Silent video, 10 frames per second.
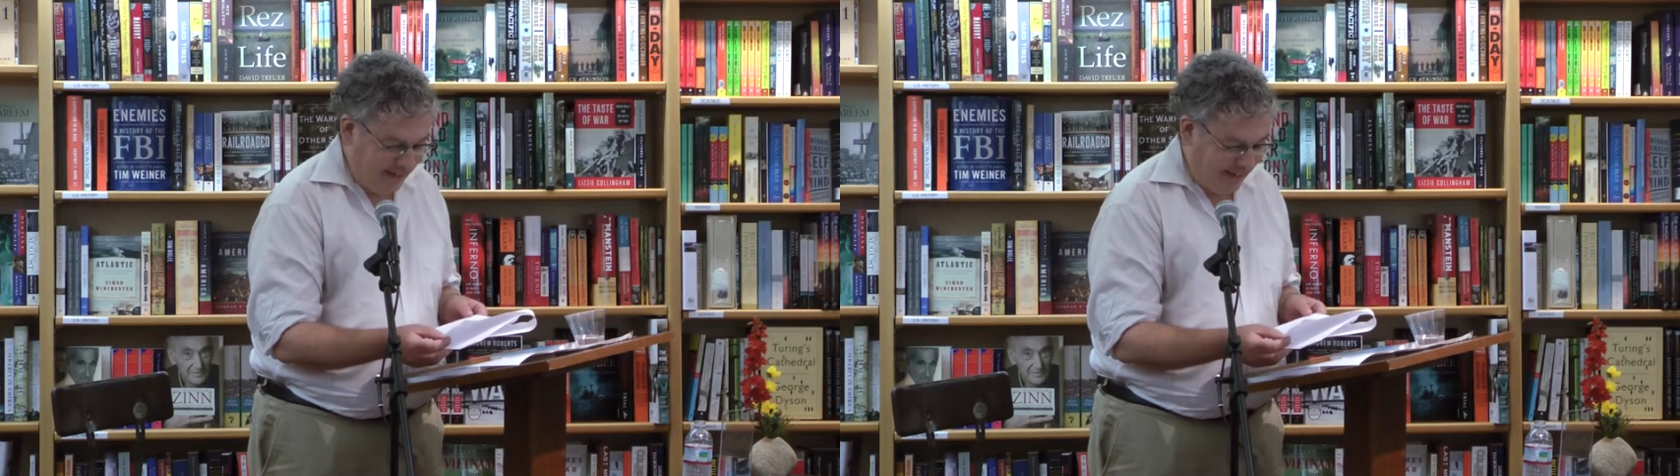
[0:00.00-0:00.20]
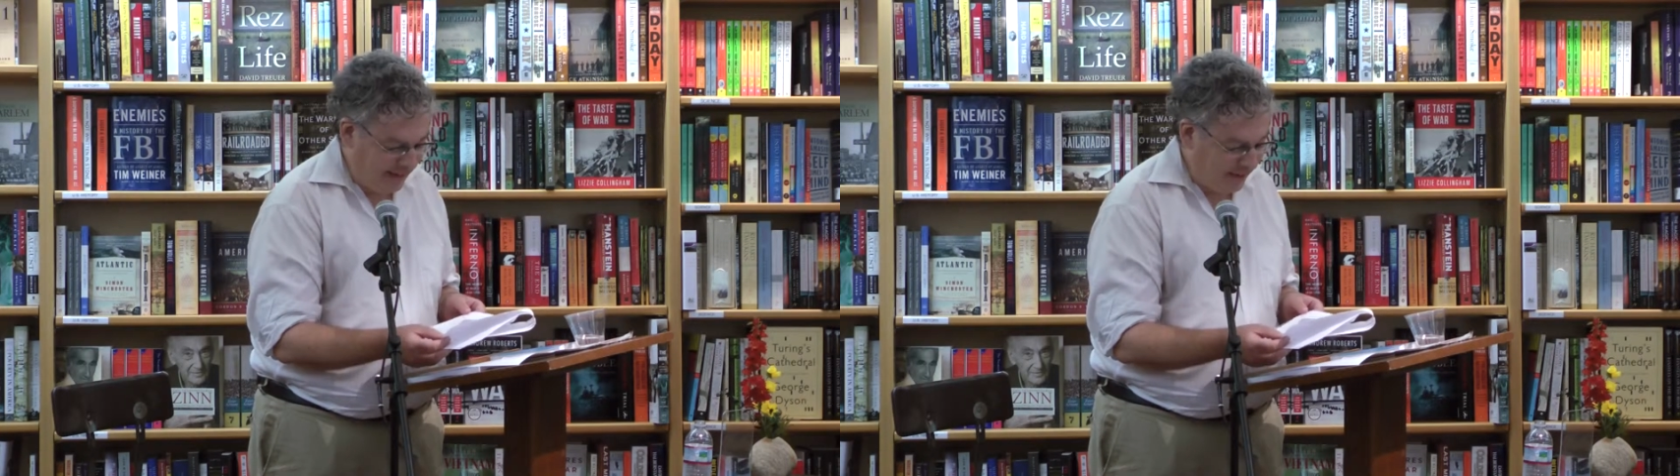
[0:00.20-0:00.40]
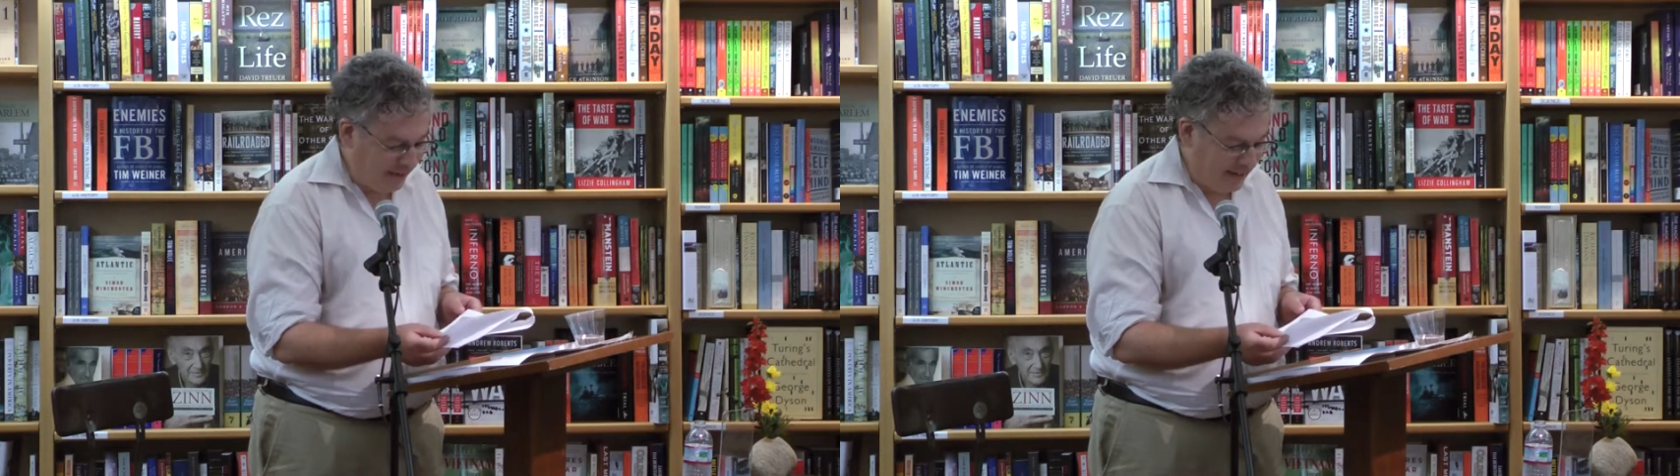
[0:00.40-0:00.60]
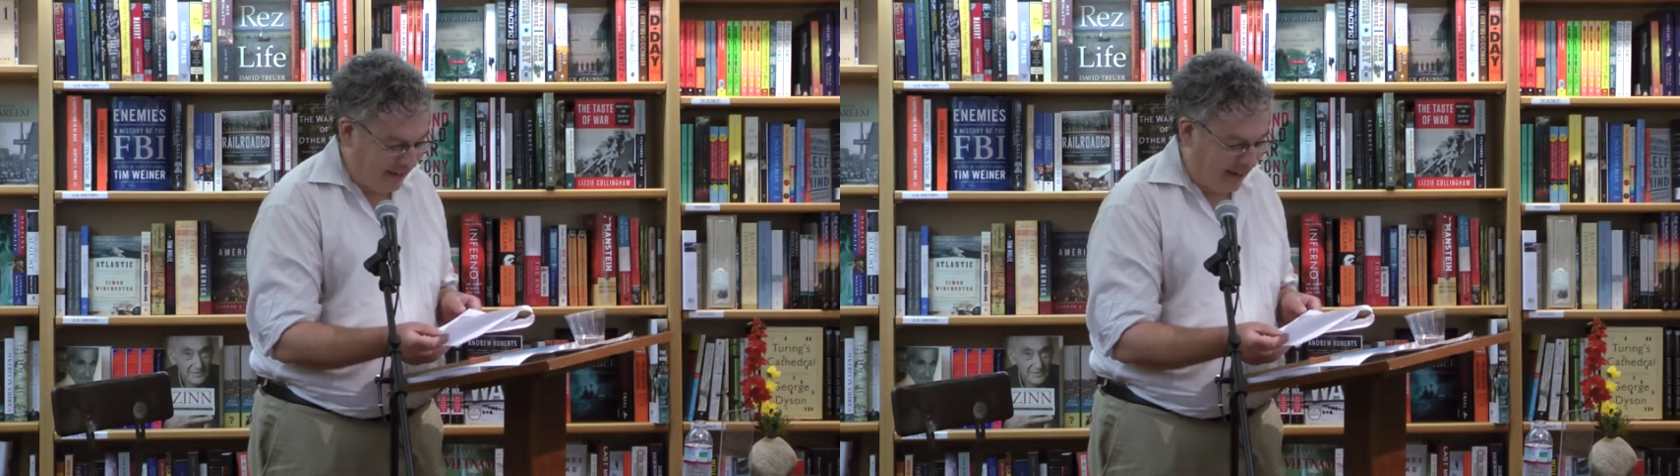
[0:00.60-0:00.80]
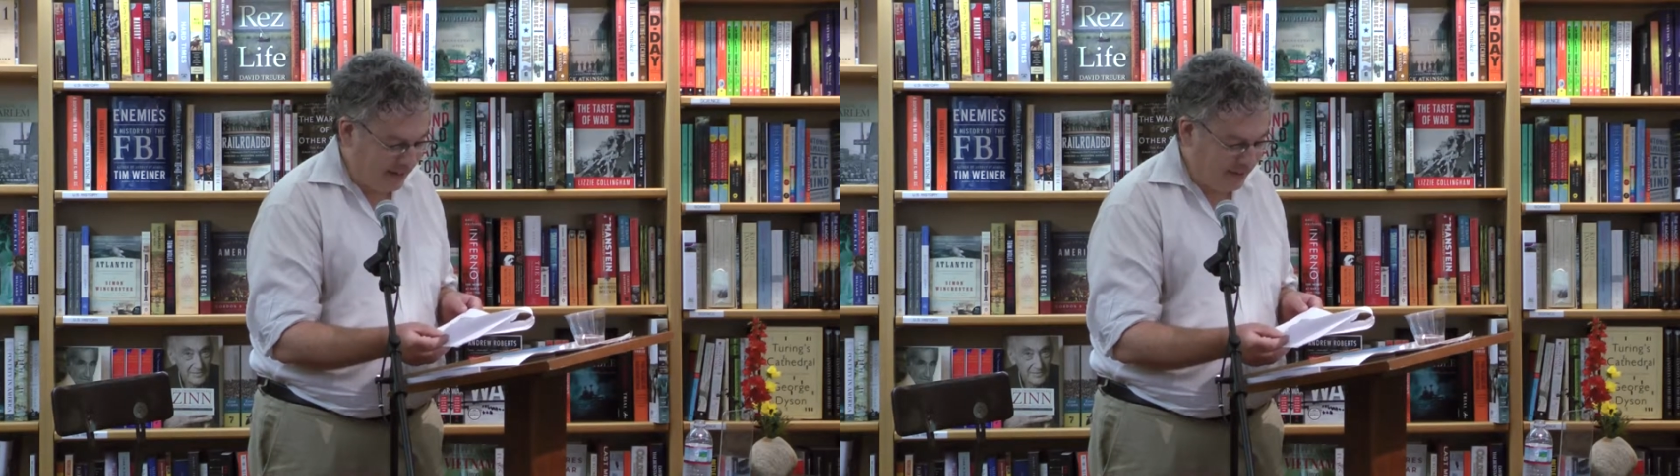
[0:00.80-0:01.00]
Another
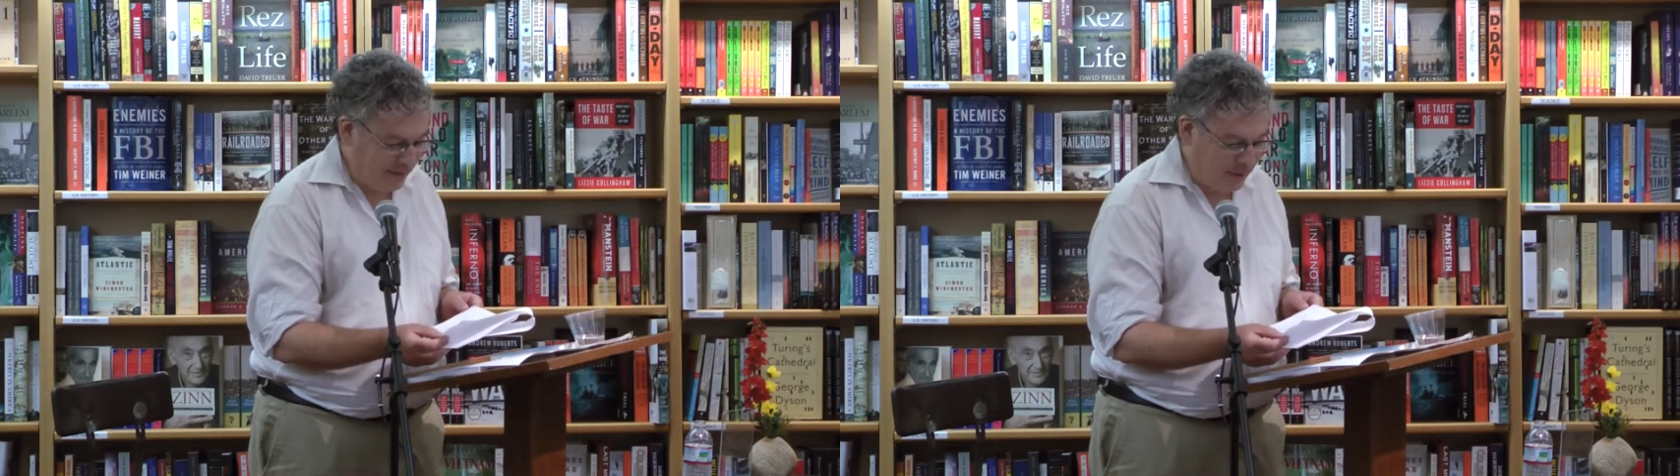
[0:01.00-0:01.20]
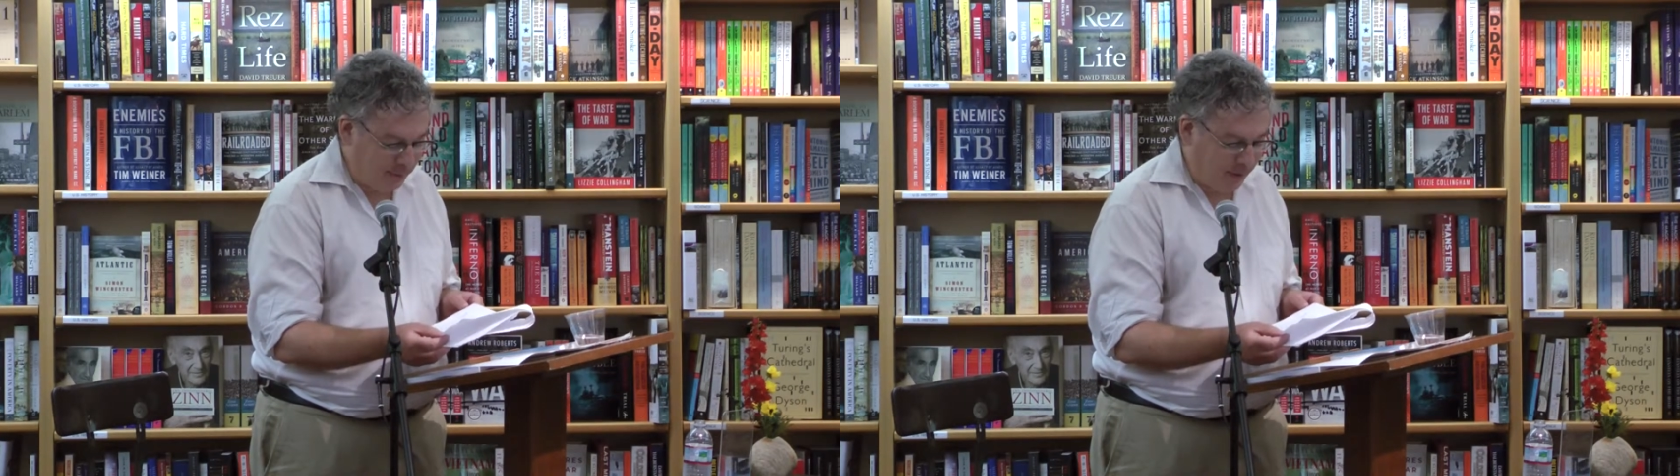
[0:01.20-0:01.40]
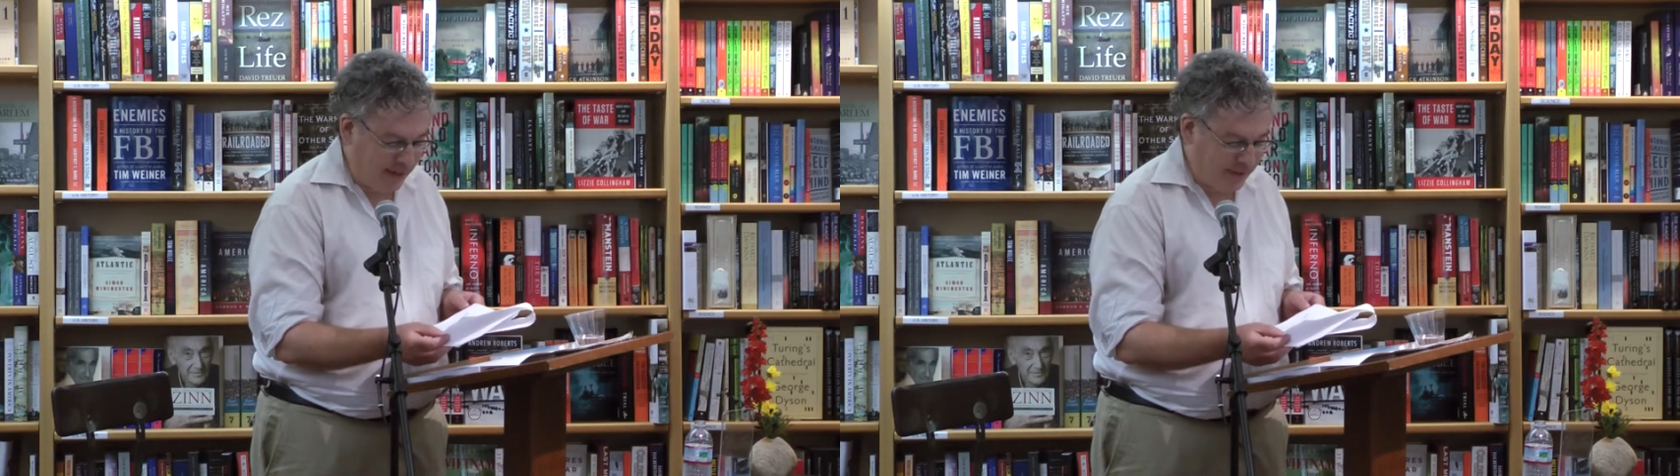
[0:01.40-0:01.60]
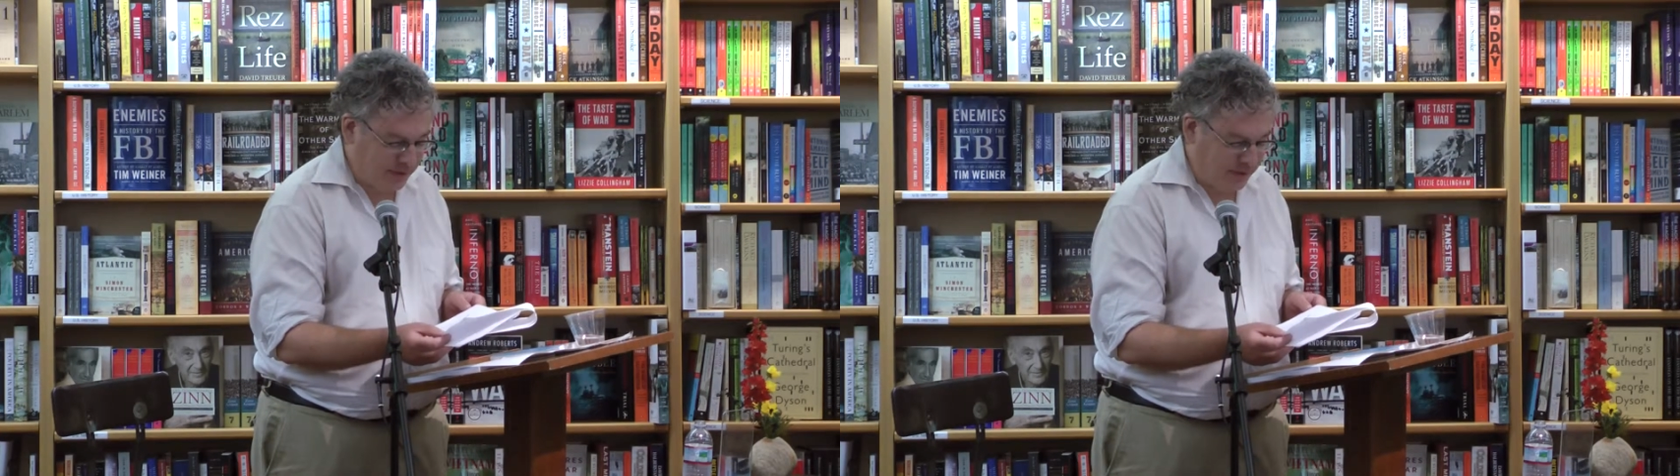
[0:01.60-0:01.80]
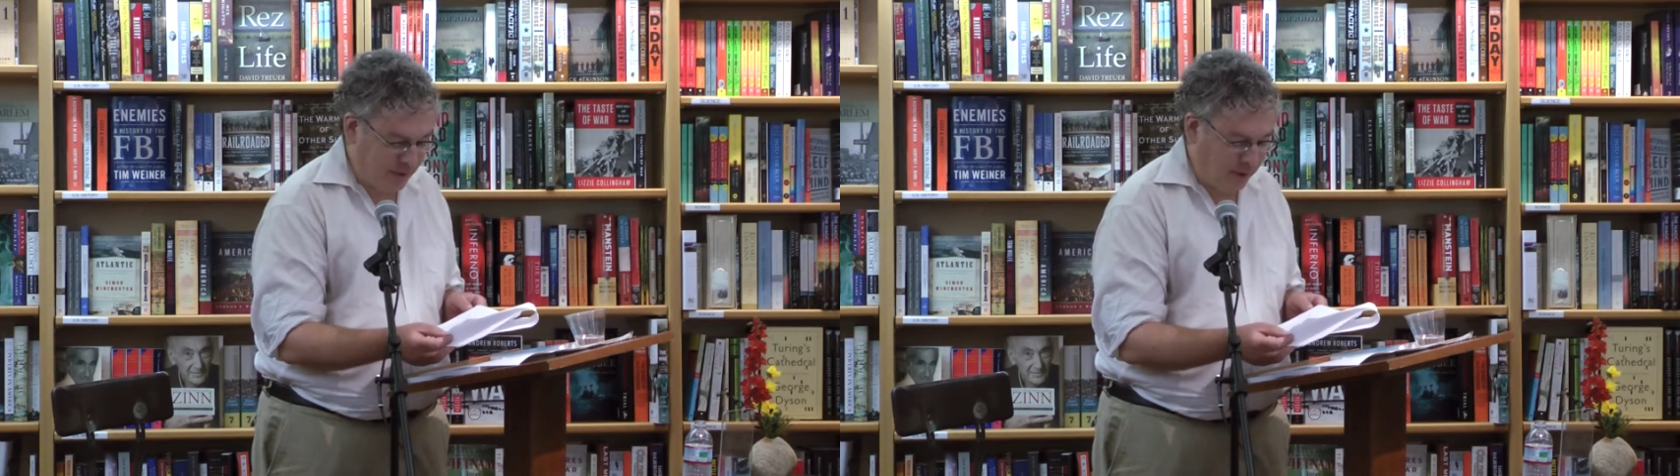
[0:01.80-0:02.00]
iconic New York place,
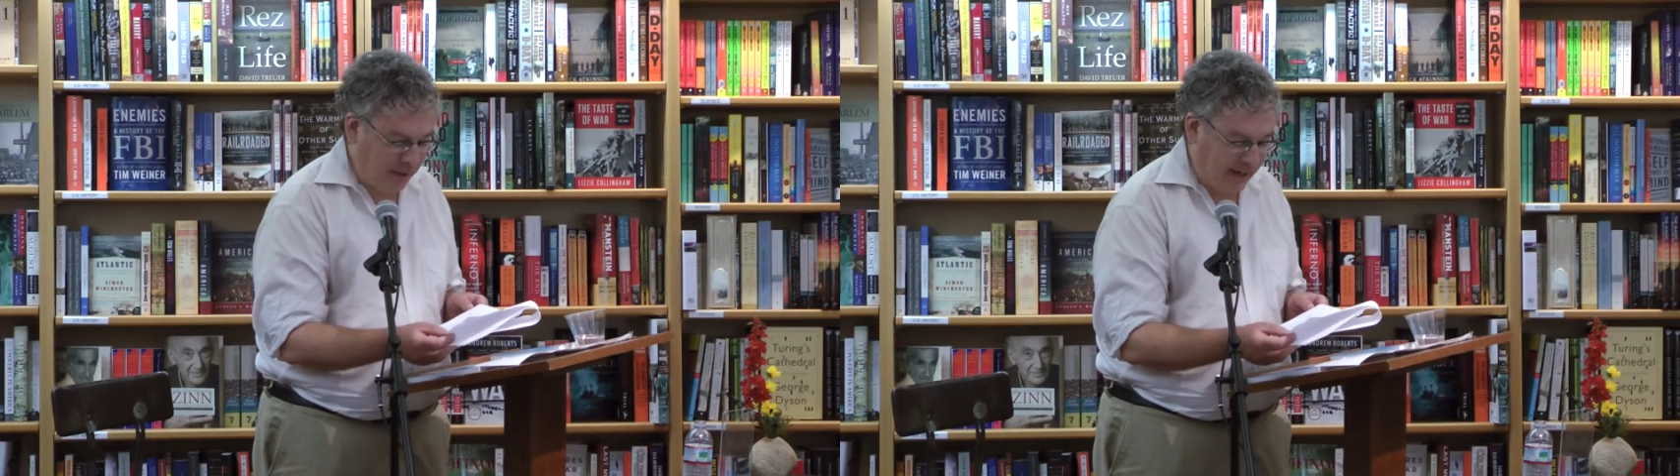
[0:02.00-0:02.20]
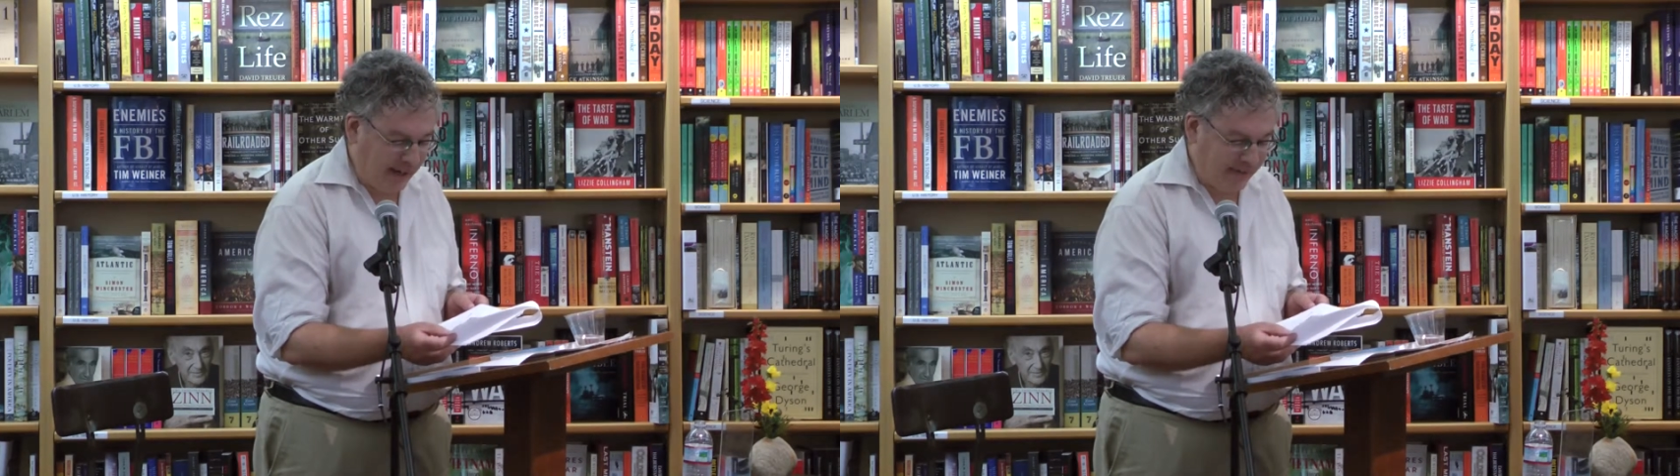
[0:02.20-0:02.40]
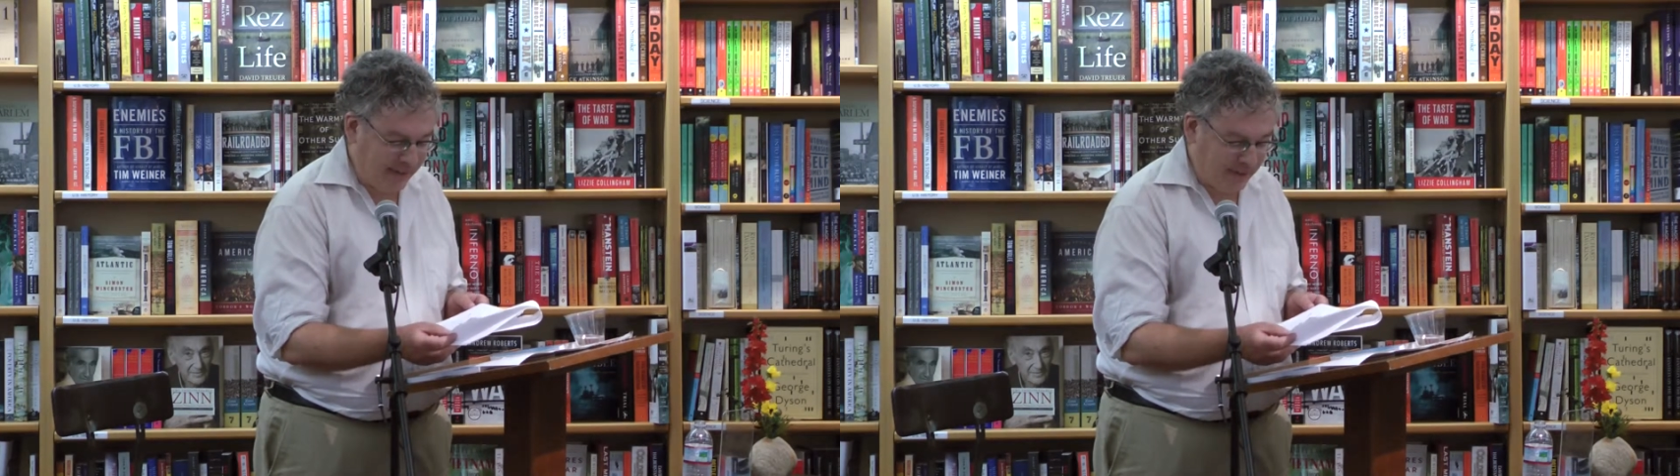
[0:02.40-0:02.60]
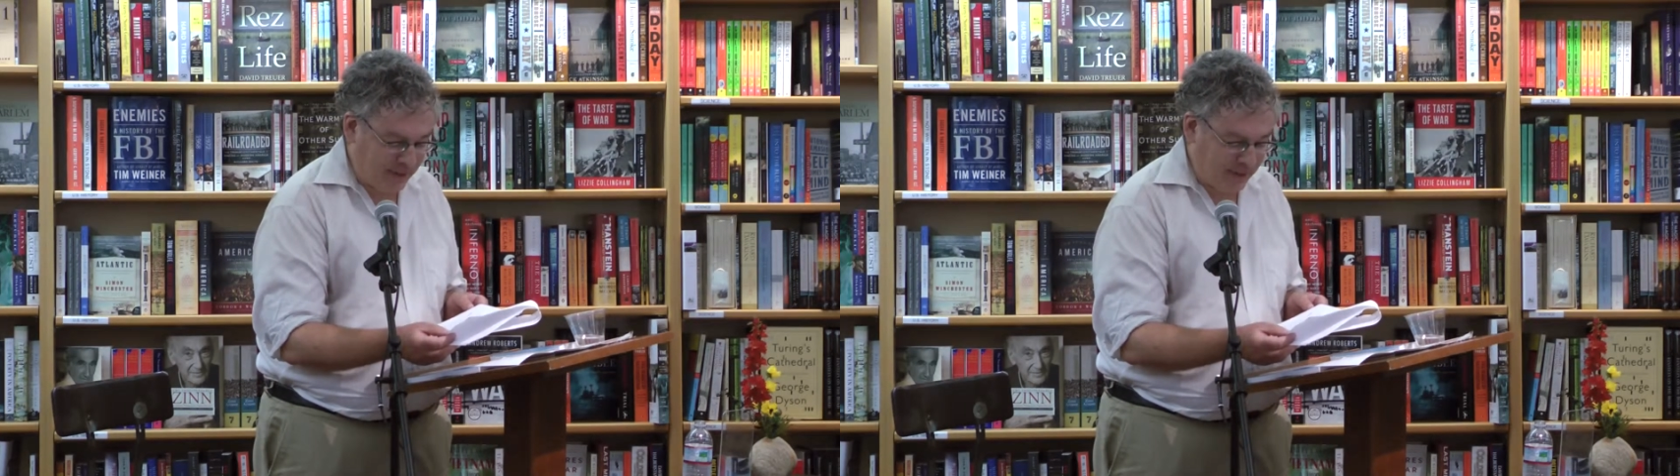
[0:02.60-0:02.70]
Coney Island,